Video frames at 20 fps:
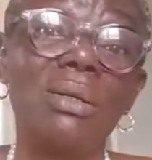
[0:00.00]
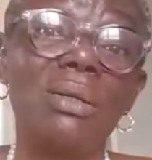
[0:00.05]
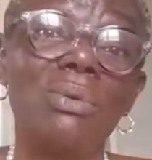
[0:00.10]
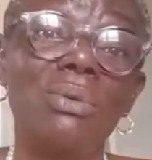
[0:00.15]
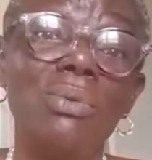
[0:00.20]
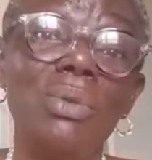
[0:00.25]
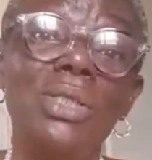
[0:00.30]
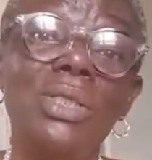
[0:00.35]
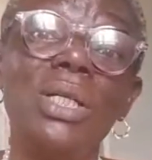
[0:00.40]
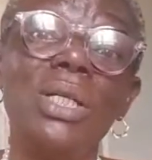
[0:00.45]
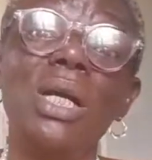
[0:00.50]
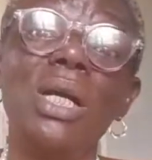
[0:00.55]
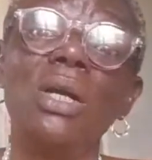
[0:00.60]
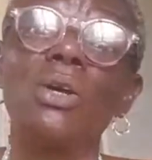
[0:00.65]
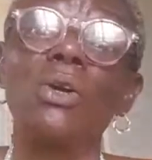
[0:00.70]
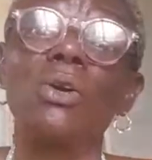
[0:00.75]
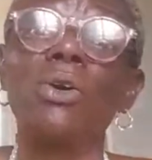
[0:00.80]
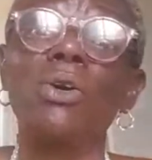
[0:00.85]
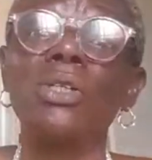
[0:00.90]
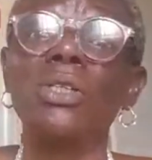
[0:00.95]
which
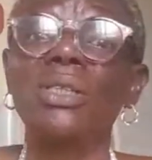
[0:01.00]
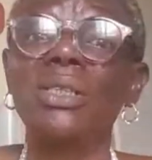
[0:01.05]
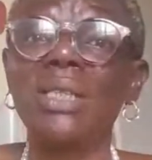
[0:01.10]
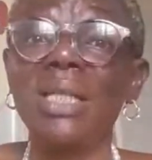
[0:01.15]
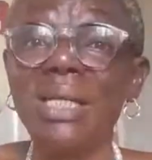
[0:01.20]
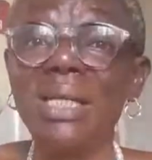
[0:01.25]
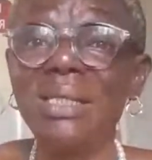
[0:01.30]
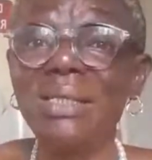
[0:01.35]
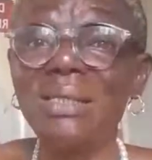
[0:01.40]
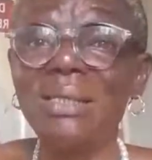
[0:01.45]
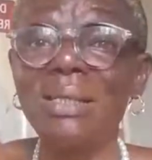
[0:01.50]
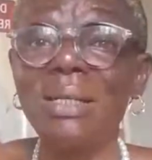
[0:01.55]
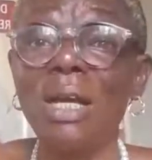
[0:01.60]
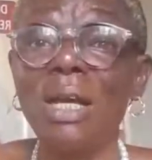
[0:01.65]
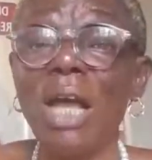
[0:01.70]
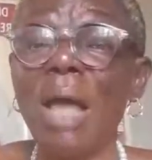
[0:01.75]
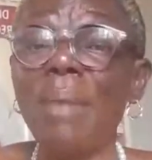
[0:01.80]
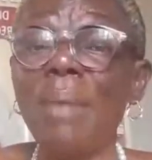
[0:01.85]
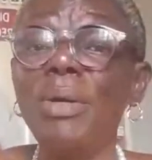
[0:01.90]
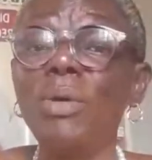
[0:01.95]

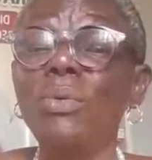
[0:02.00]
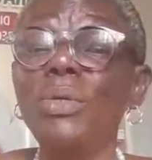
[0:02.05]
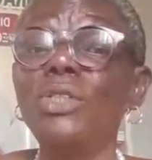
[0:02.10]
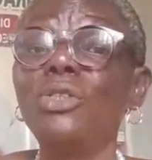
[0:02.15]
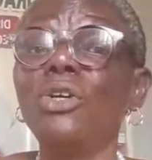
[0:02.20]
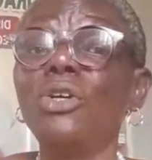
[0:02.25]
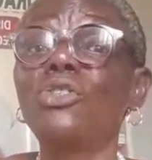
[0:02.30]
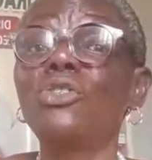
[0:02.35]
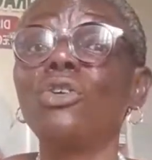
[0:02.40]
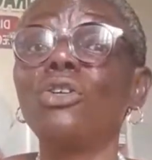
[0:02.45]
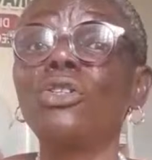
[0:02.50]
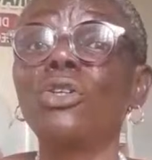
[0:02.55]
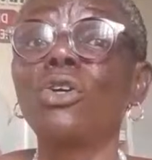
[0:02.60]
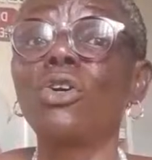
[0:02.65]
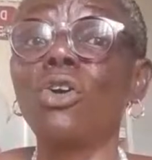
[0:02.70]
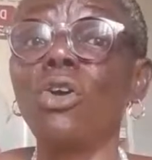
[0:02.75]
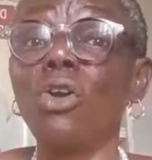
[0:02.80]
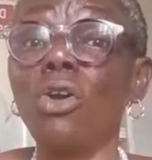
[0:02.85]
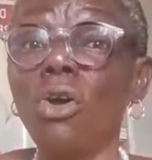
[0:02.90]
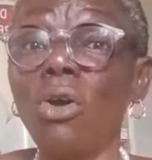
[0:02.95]
which does not
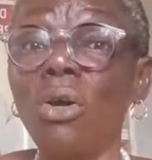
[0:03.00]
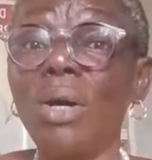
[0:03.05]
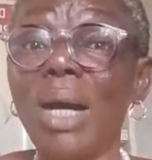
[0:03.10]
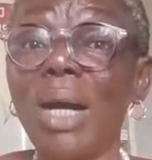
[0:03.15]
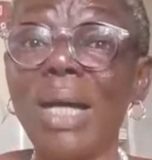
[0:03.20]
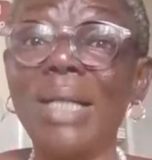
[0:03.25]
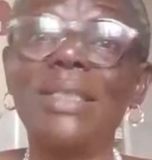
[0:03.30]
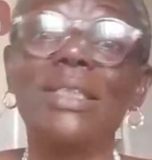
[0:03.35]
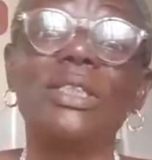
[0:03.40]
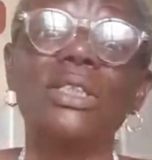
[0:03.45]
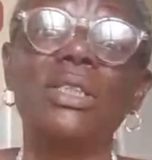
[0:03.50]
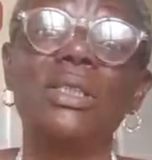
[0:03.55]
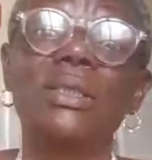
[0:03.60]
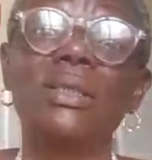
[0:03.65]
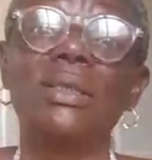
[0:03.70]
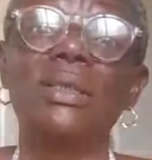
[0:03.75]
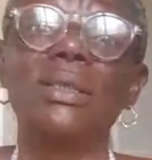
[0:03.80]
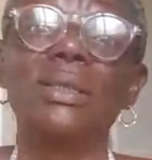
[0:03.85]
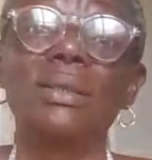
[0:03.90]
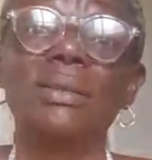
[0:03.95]
clog
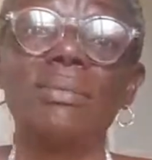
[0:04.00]
arteries.